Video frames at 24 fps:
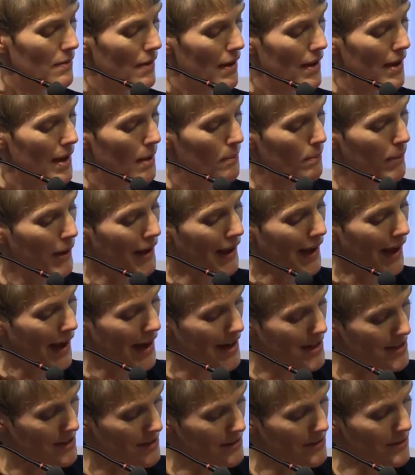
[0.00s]

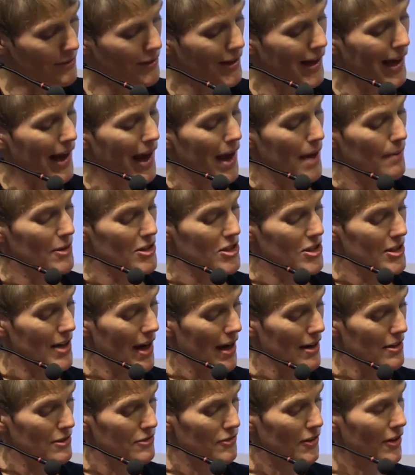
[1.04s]
implications of climate
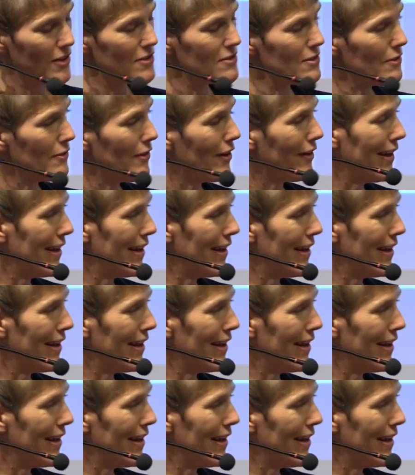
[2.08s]
change, first of all,